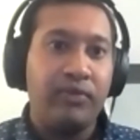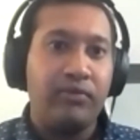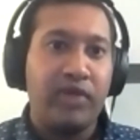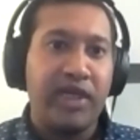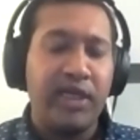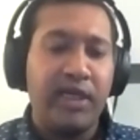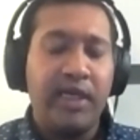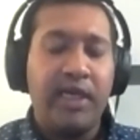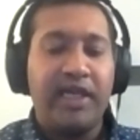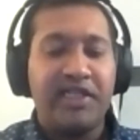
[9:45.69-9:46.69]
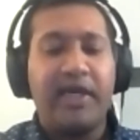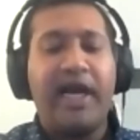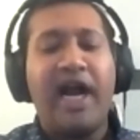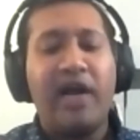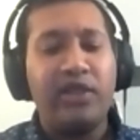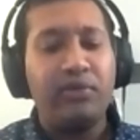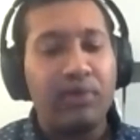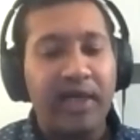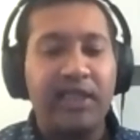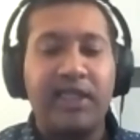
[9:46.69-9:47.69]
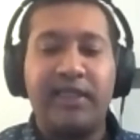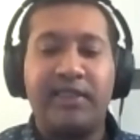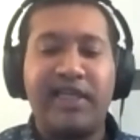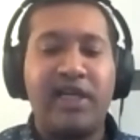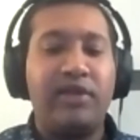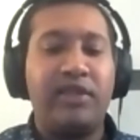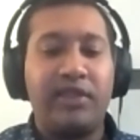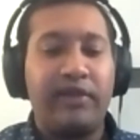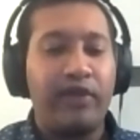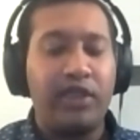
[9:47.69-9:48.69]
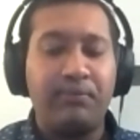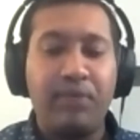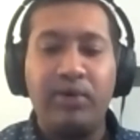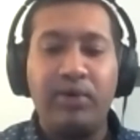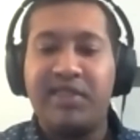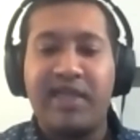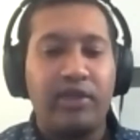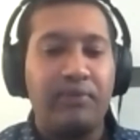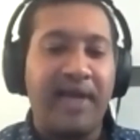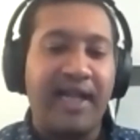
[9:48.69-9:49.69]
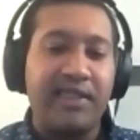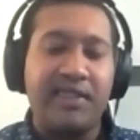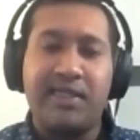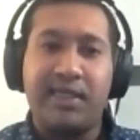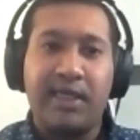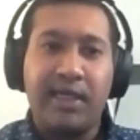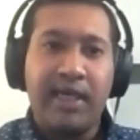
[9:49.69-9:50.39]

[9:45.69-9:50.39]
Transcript: right? And so how you break that down into different components, how you balance it,